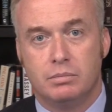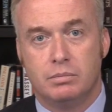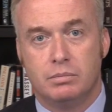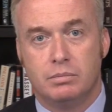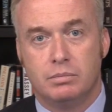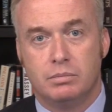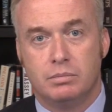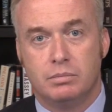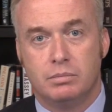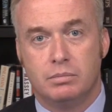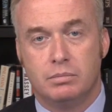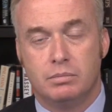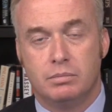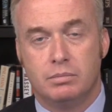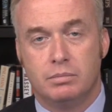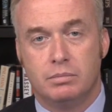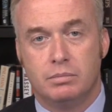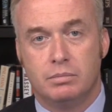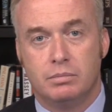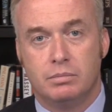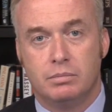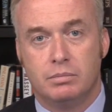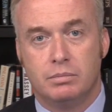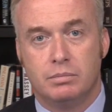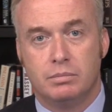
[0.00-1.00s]

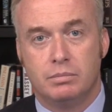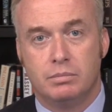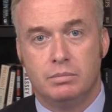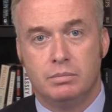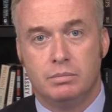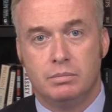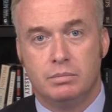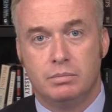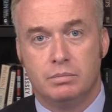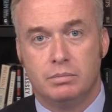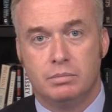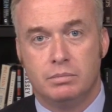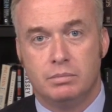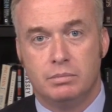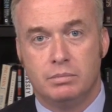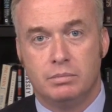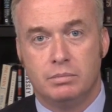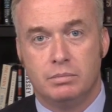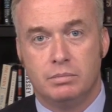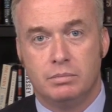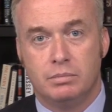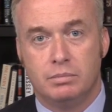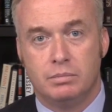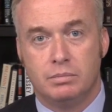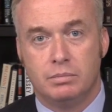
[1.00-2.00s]

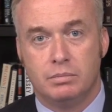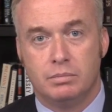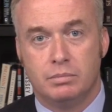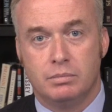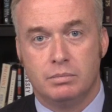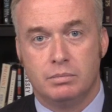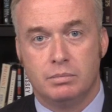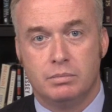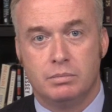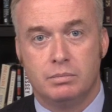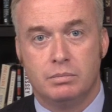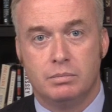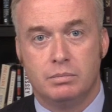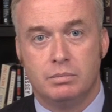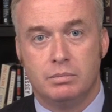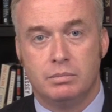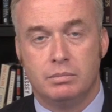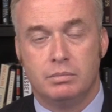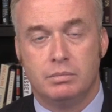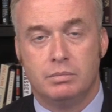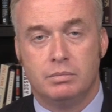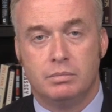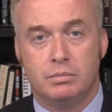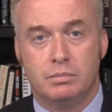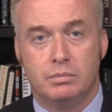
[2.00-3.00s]

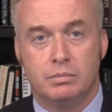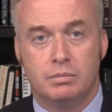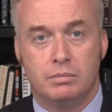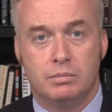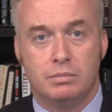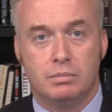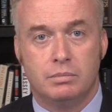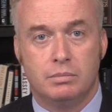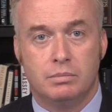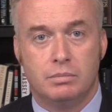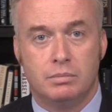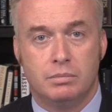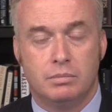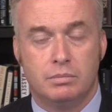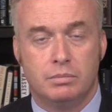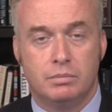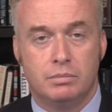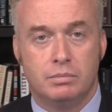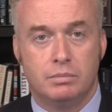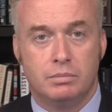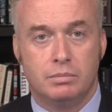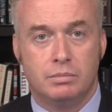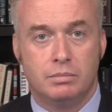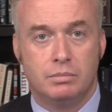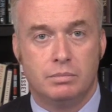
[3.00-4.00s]

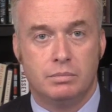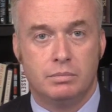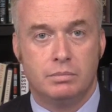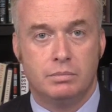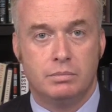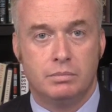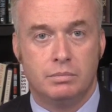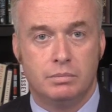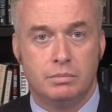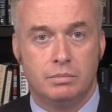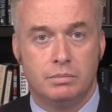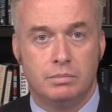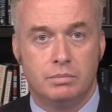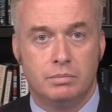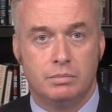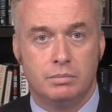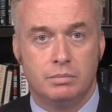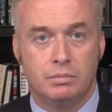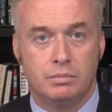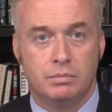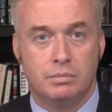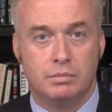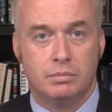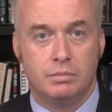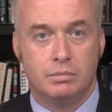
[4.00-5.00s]

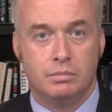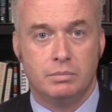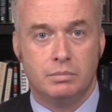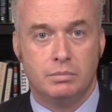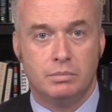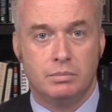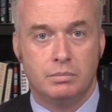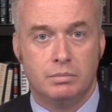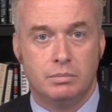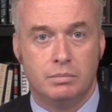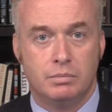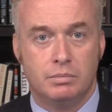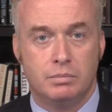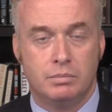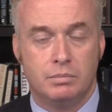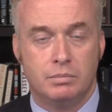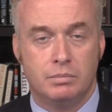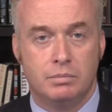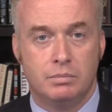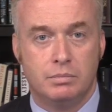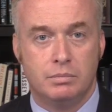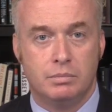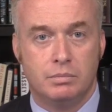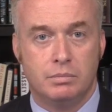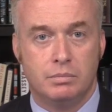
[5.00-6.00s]

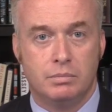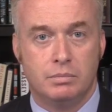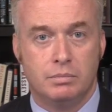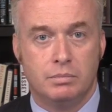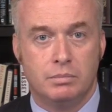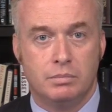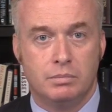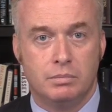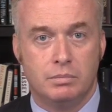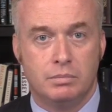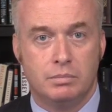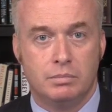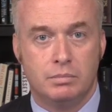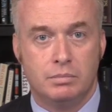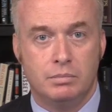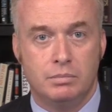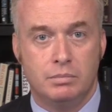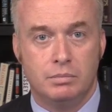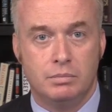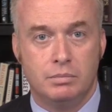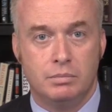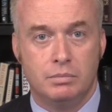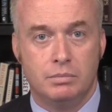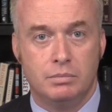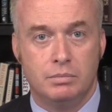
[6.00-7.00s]

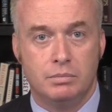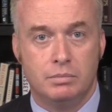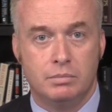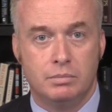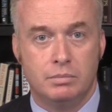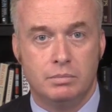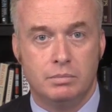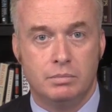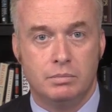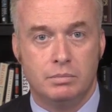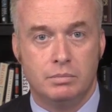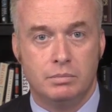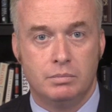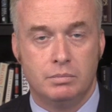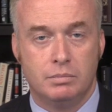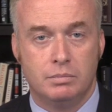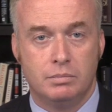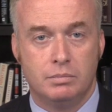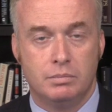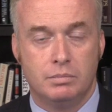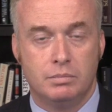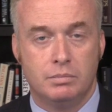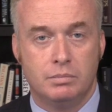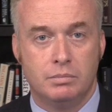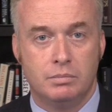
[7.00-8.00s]
[no speech]